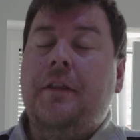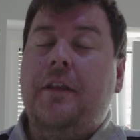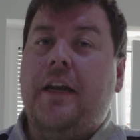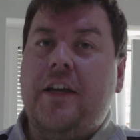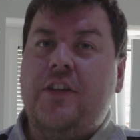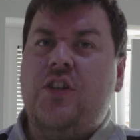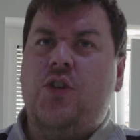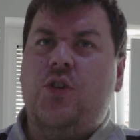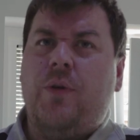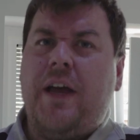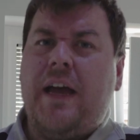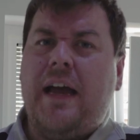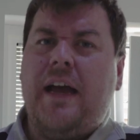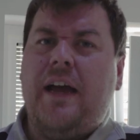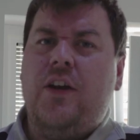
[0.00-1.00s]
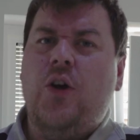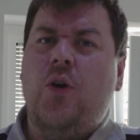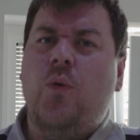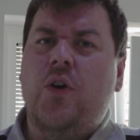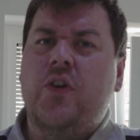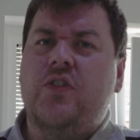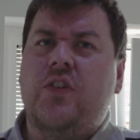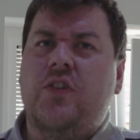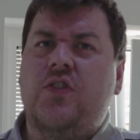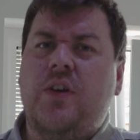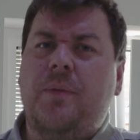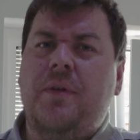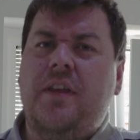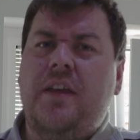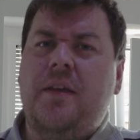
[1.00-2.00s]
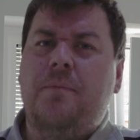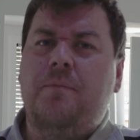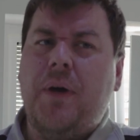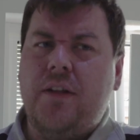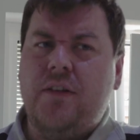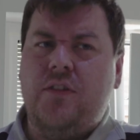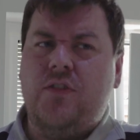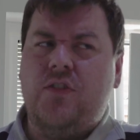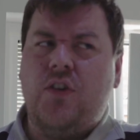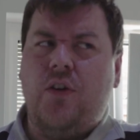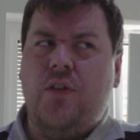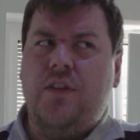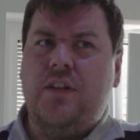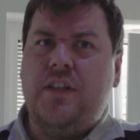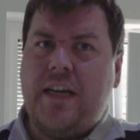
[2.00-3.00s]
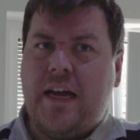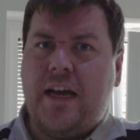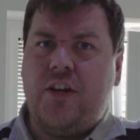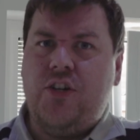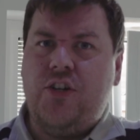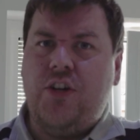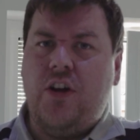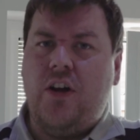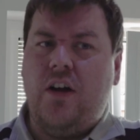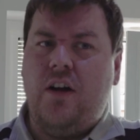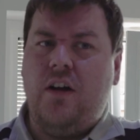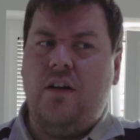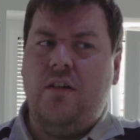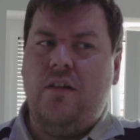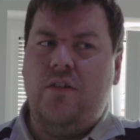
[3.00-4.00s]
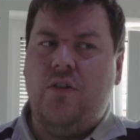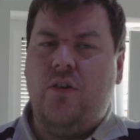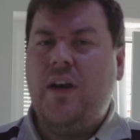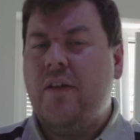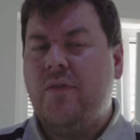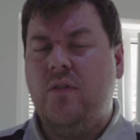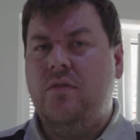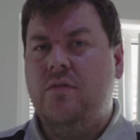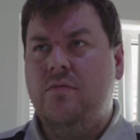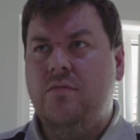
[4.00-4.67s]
Next issue I had was that some of the buttons on the dash are not level,